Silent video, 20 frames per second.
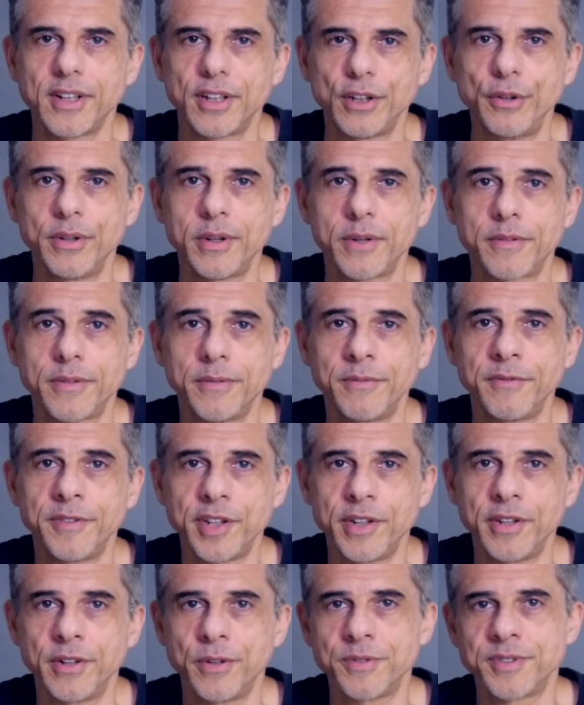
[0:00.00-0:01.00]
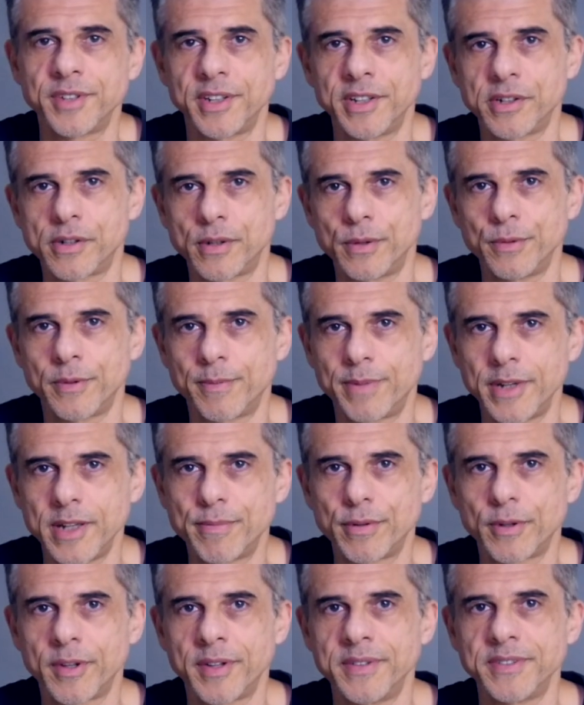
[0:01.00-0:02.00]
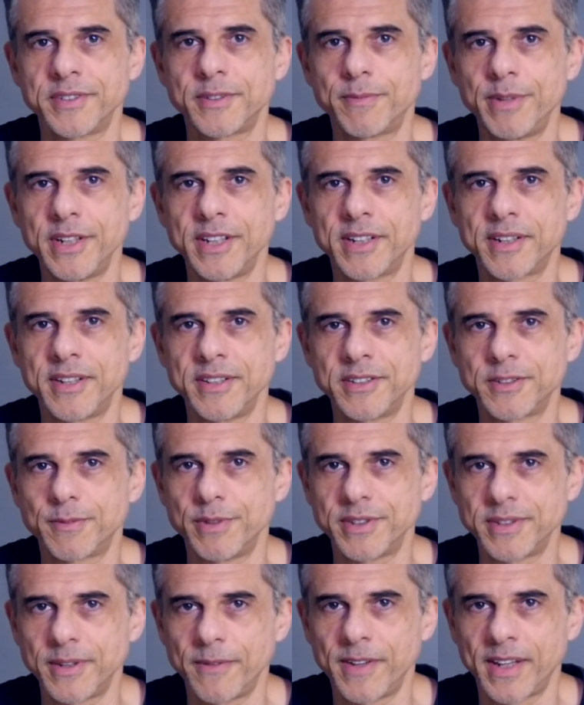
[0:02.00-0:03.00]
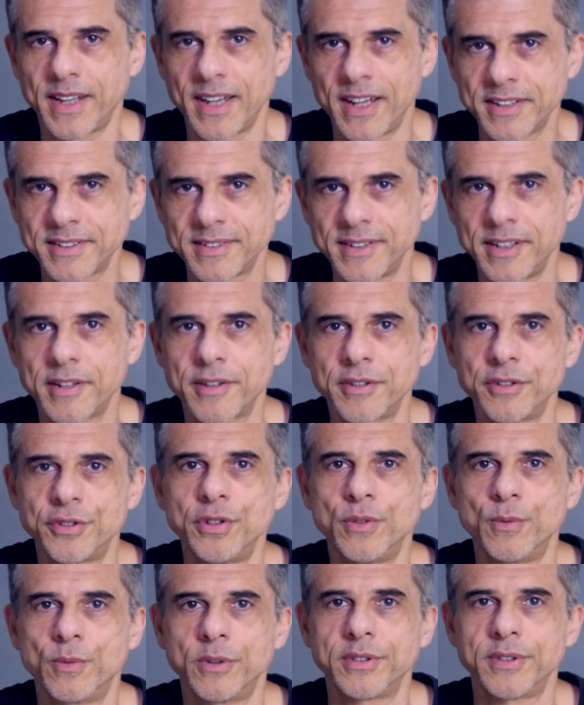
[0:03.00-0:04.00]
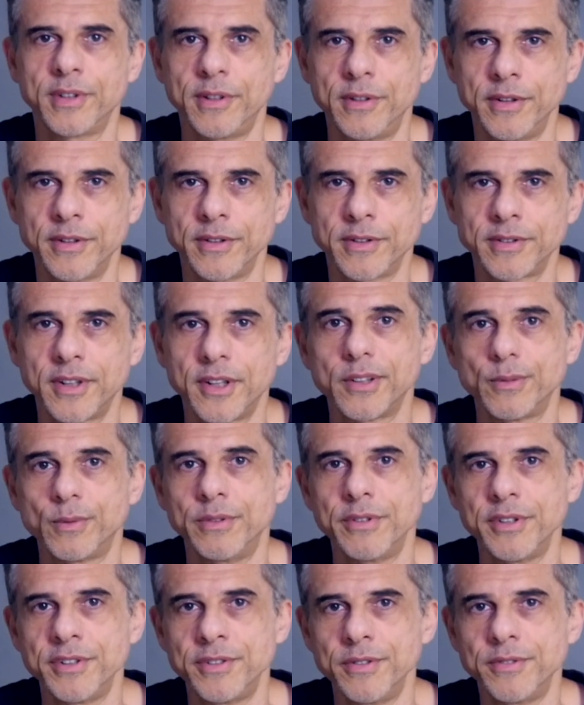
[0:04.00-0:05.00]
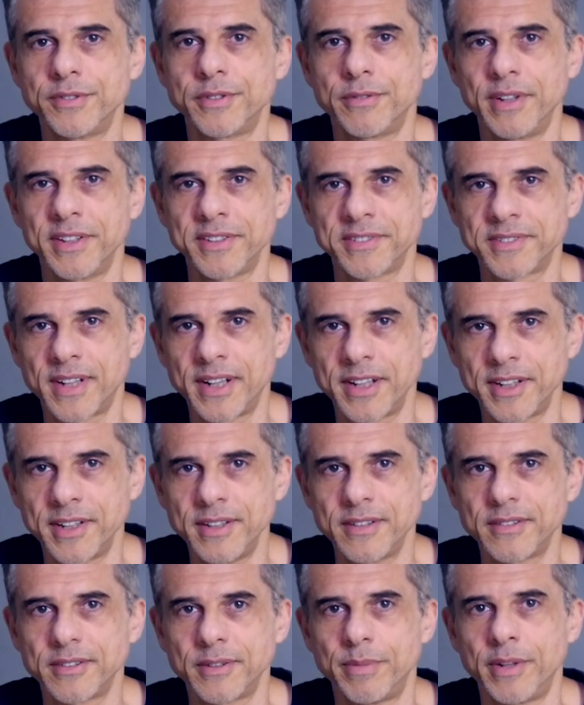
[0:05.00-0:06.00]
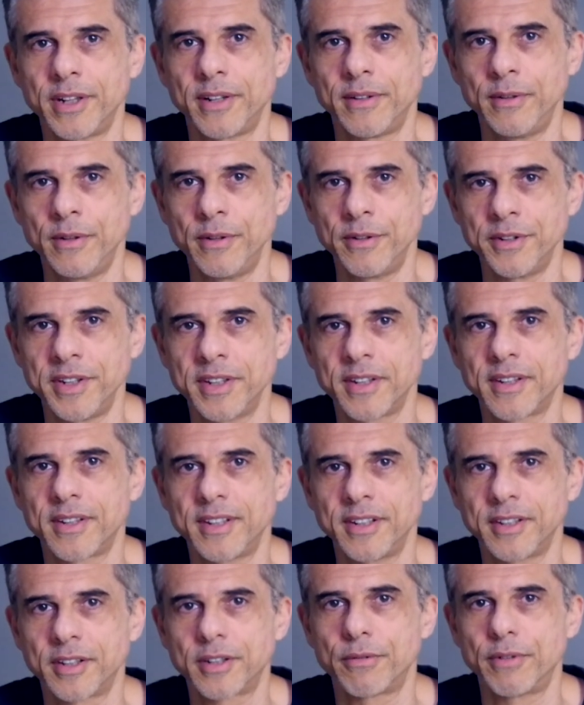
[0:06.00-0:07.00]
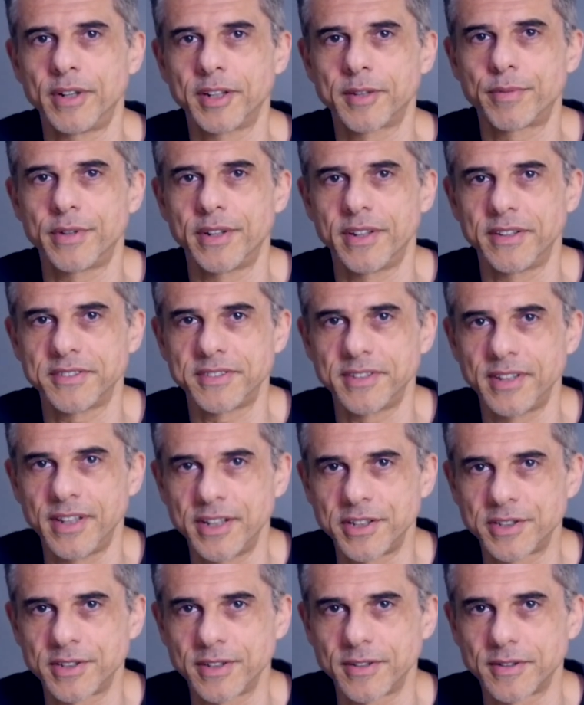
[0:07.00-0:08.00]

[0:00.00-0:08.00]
Learning from videos that include people that speak the specific accent that you want to learn will reduce your anxiety about learning incorrect pronunciation.